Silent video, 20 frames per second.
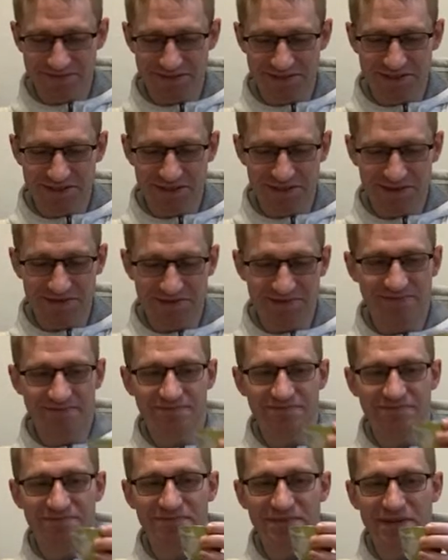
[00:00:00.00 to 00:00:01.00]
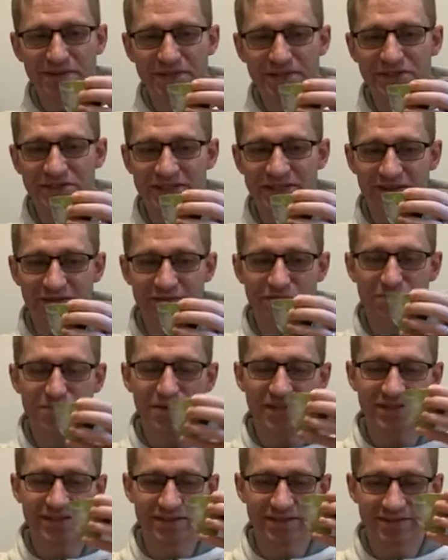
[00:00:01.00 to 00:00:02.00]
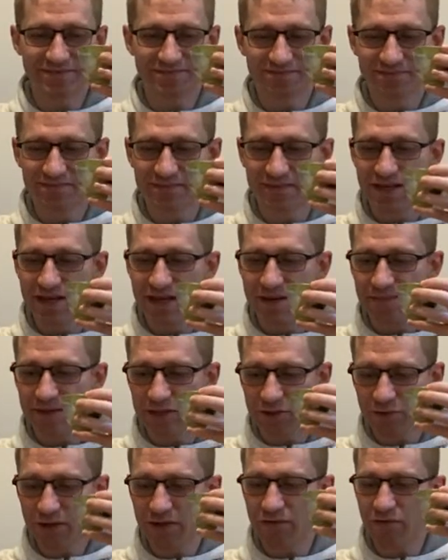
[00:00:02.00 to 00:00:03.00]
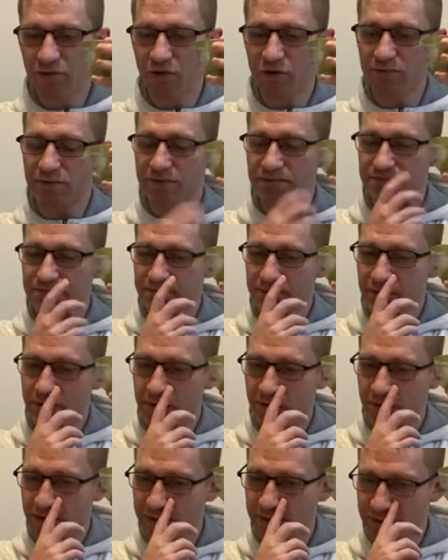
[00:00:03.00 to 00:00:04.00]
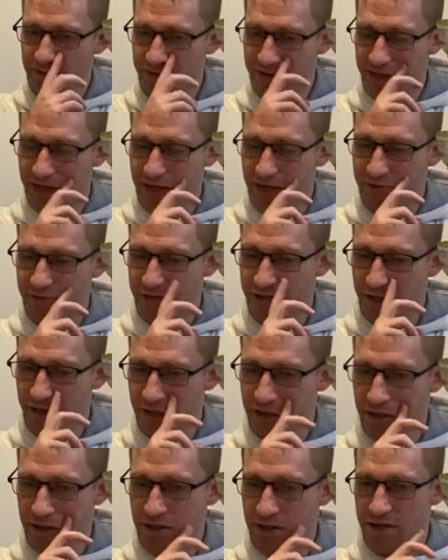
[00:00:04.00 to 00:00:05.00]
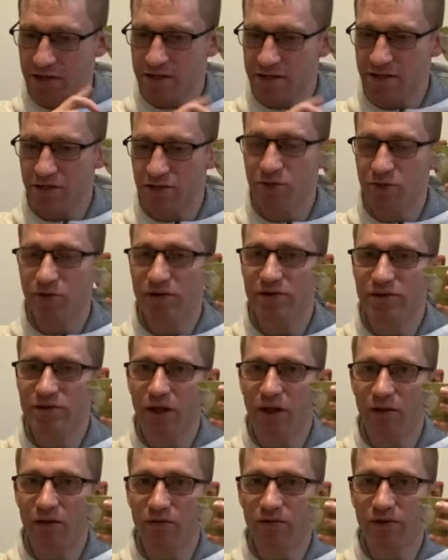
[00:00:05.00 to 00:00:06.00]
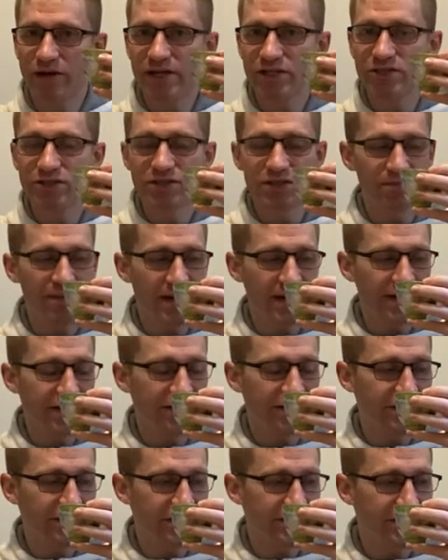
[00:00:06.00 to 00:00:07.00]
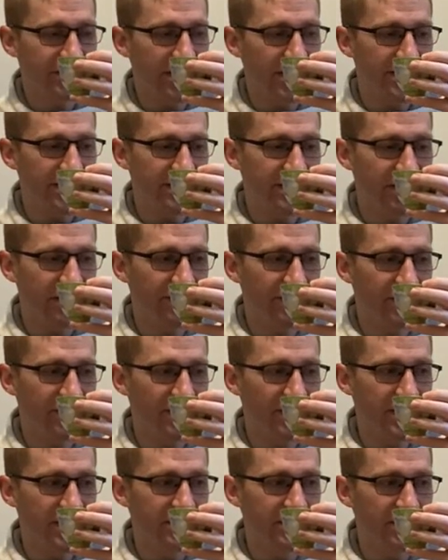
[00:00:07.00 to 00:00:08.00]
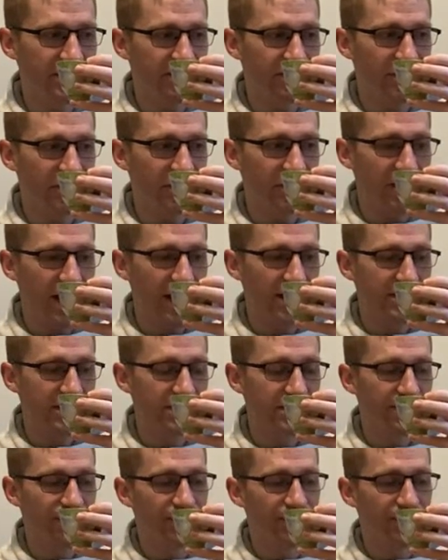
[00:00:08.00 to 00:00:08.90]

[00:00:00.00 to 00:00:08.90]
So maybe I should send a few pieces. It's quite affordable. You're looking between the $100 to $200 range, depending on the size of the piece, of the cracks.